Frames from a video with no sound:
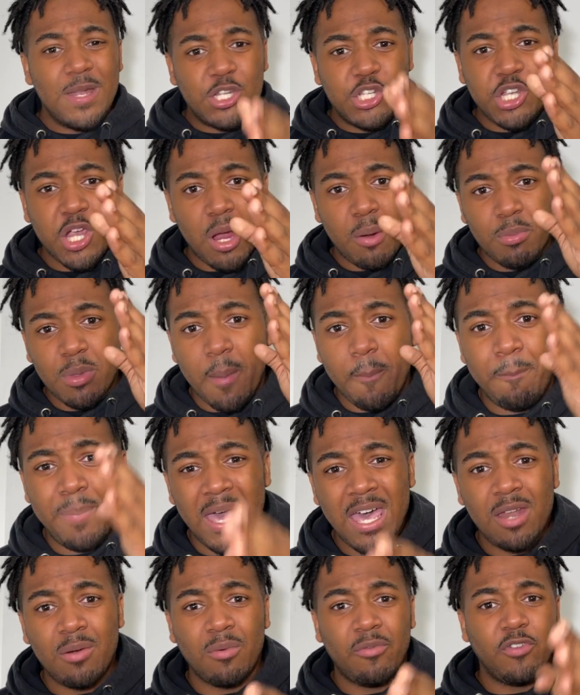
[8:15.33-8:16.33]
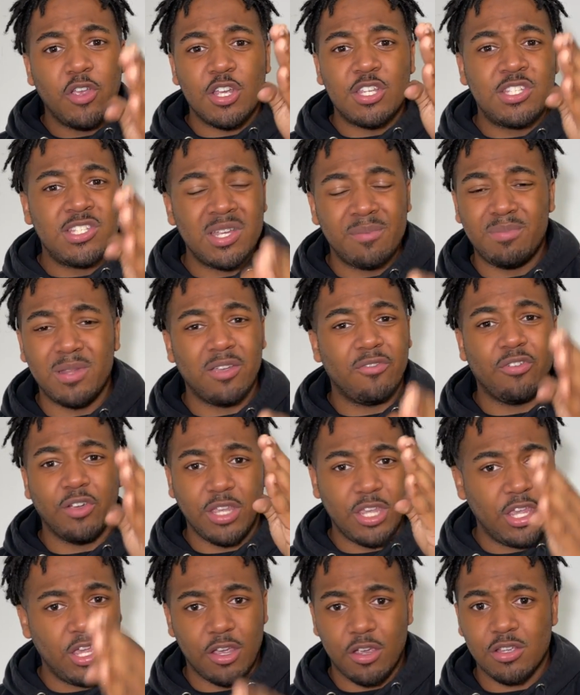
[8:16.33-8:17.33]
You've been sharing the bed with your
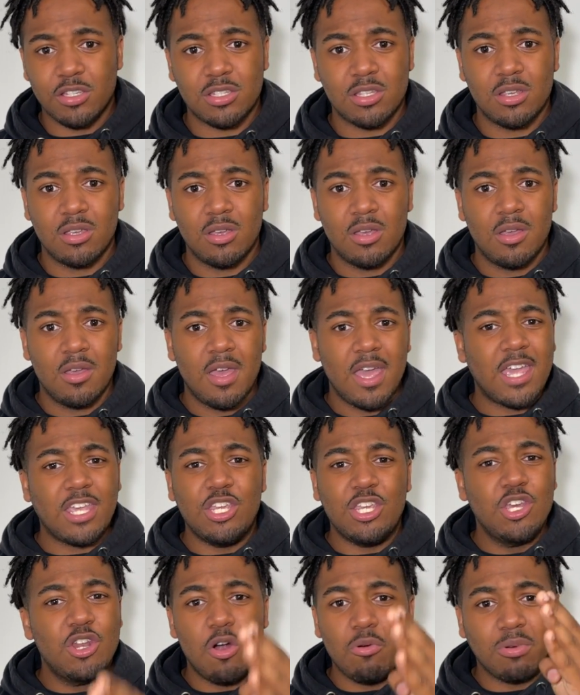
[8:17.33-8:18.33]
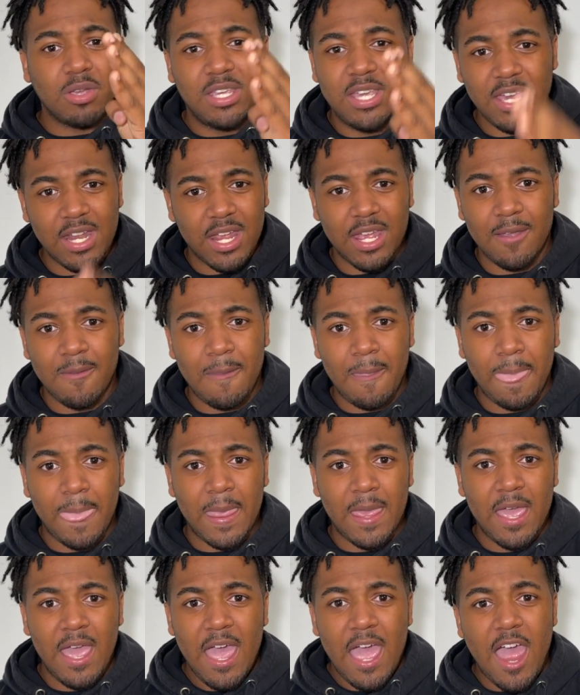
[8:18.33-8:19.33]
sibling for years, and you don't get it.